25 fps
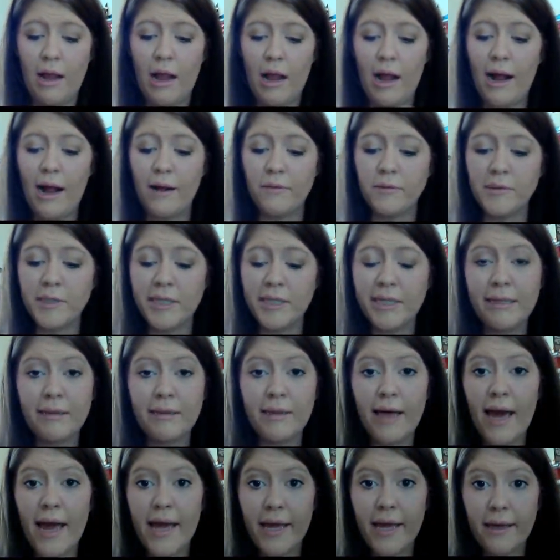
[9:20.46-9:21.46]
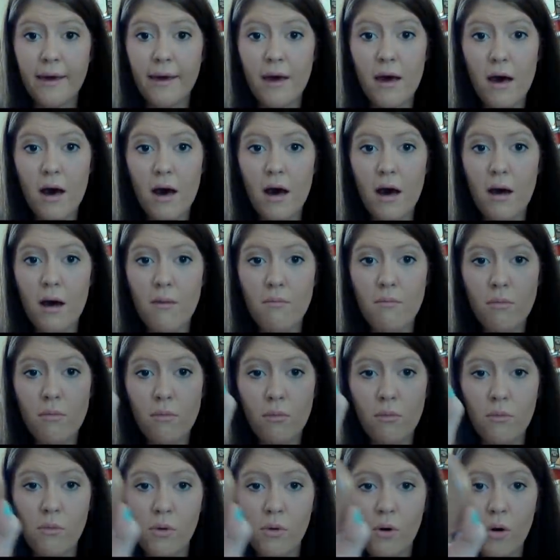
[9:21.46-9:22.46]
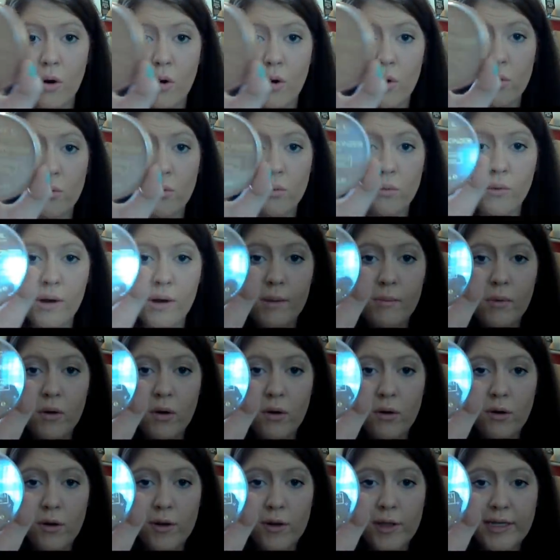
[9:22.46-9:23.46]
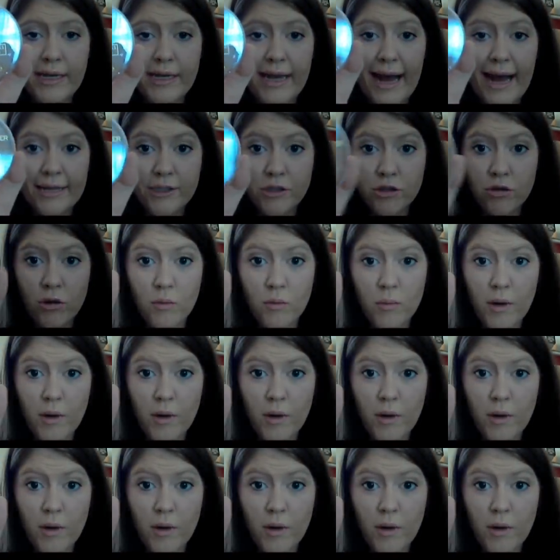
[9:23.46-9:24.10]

I really like Rimmel Natural